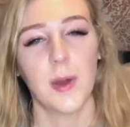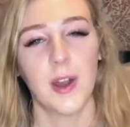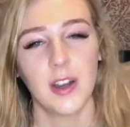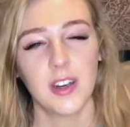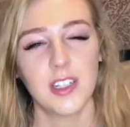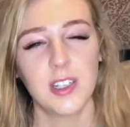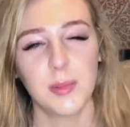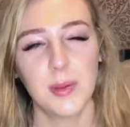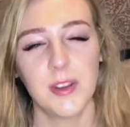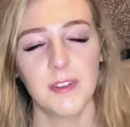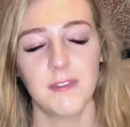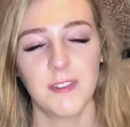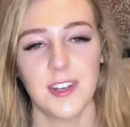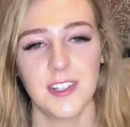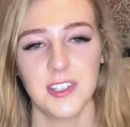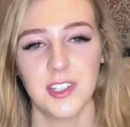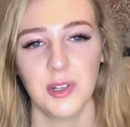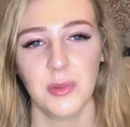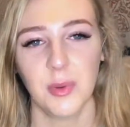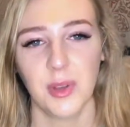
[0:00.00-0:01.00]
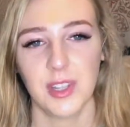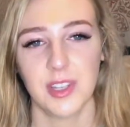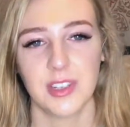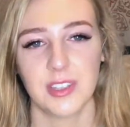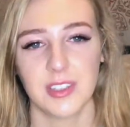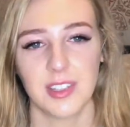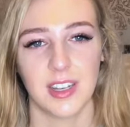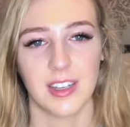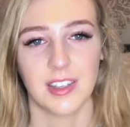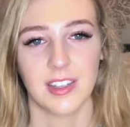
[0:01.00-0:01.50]
bug to be infested with
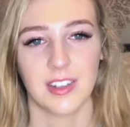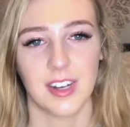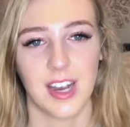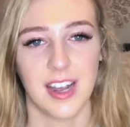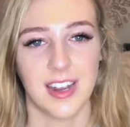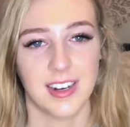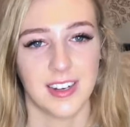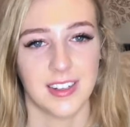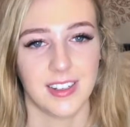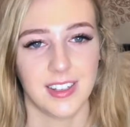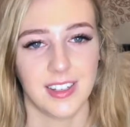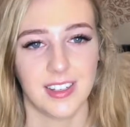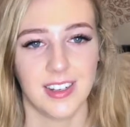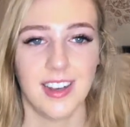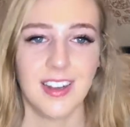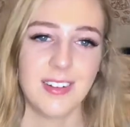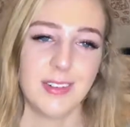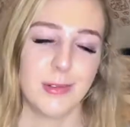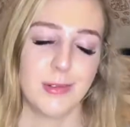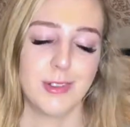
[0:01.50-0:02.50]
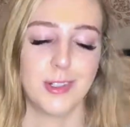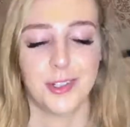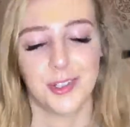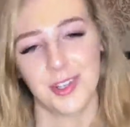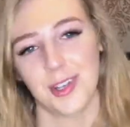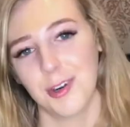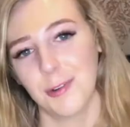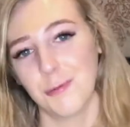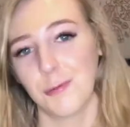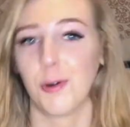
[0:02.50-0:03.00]
because like they're kind of like, I don't know, they just
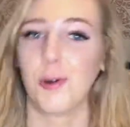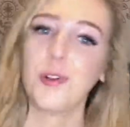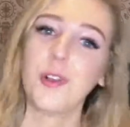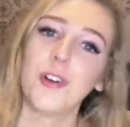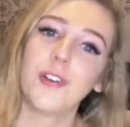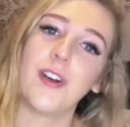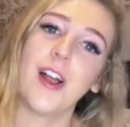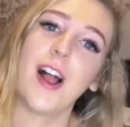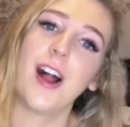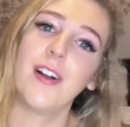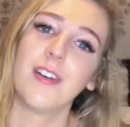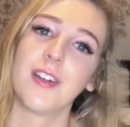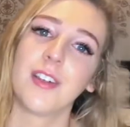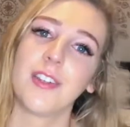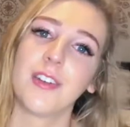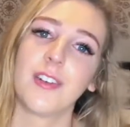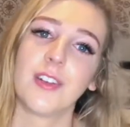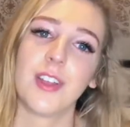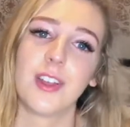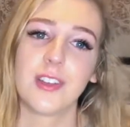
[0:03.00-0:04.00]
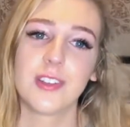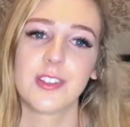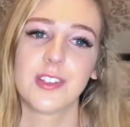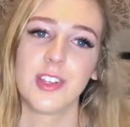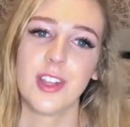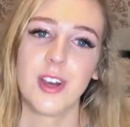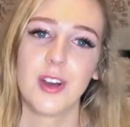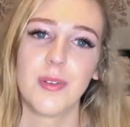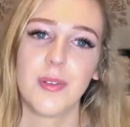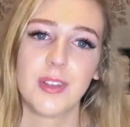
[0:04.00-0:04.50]
kind of roll around and they're like
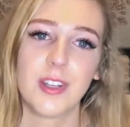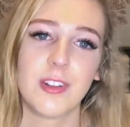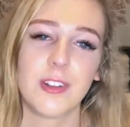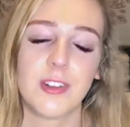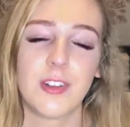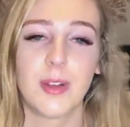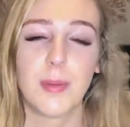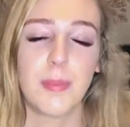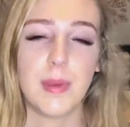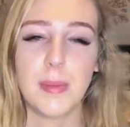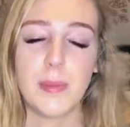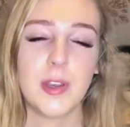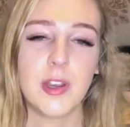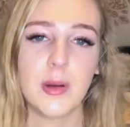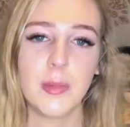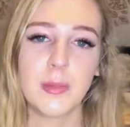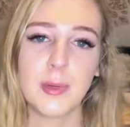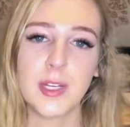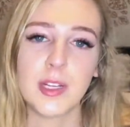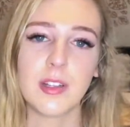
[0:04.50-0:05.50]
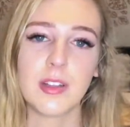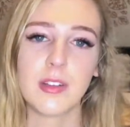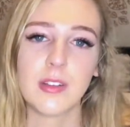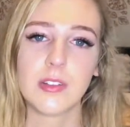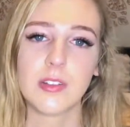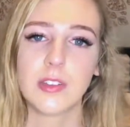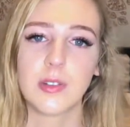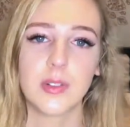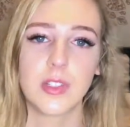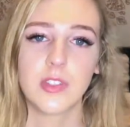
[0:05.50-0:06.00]
slow and they look like baby
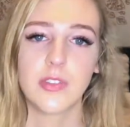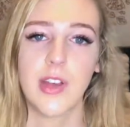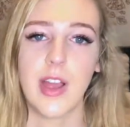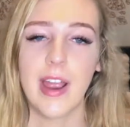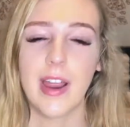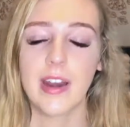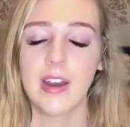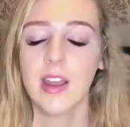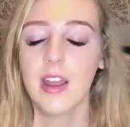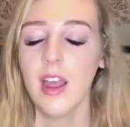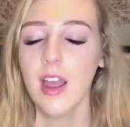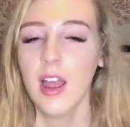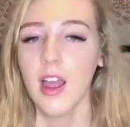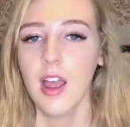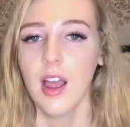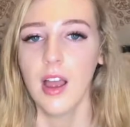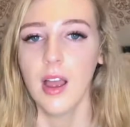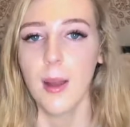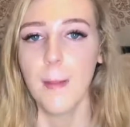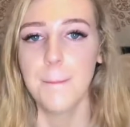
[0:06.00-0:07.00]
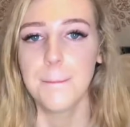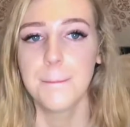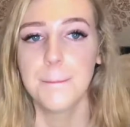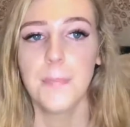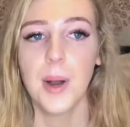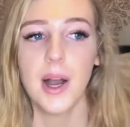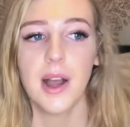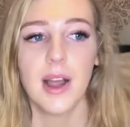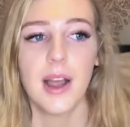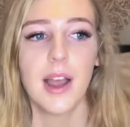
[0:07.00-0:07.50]
armadillos, so it's fine.
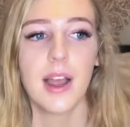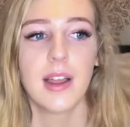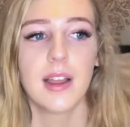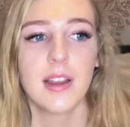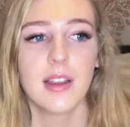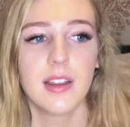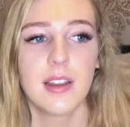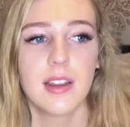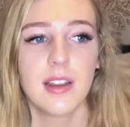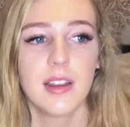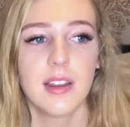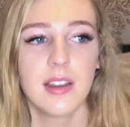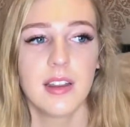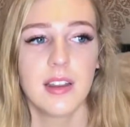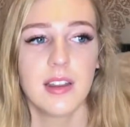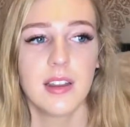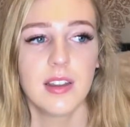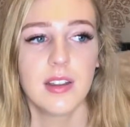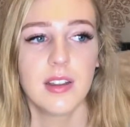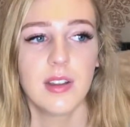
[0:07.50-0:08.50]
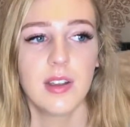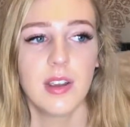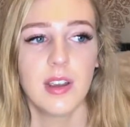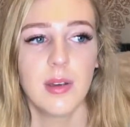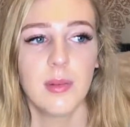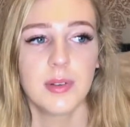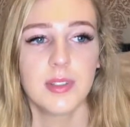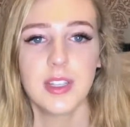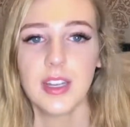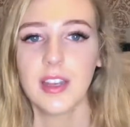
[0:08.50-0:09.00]
But
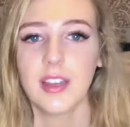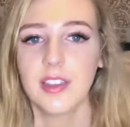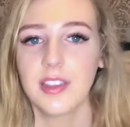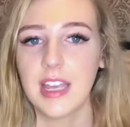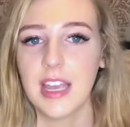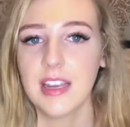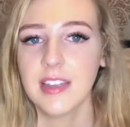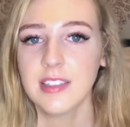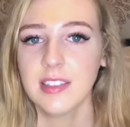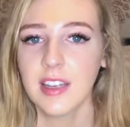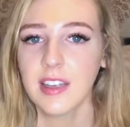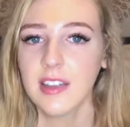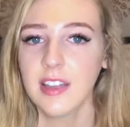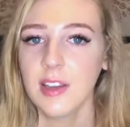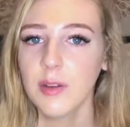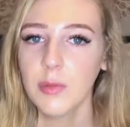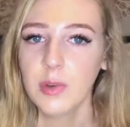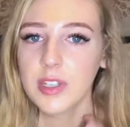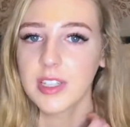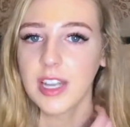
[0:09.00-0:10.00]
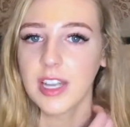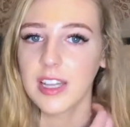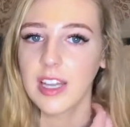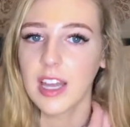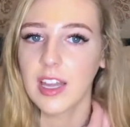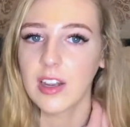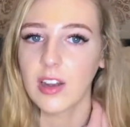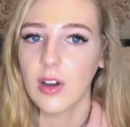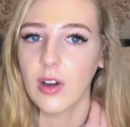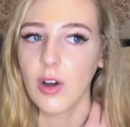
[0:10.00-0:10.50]
it was like a thing suddenly where they
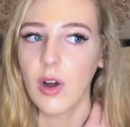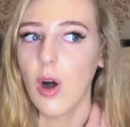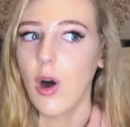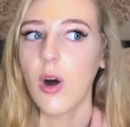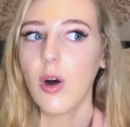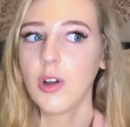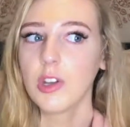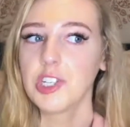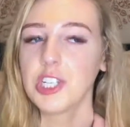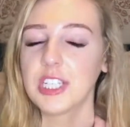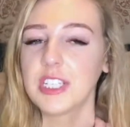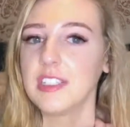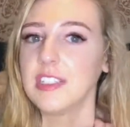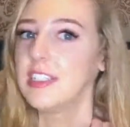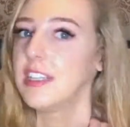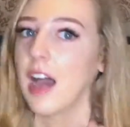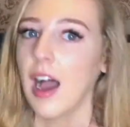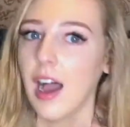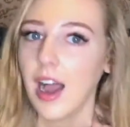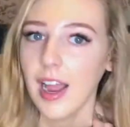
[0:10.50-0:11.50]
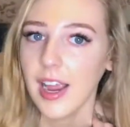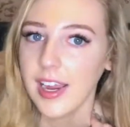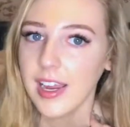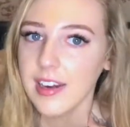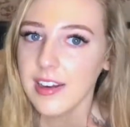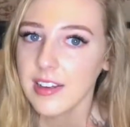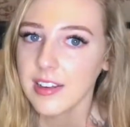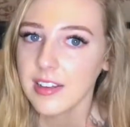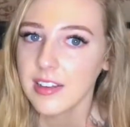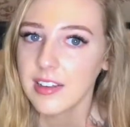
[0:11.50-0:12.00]
like all just
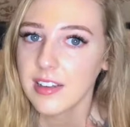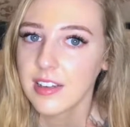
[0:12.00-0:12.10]
died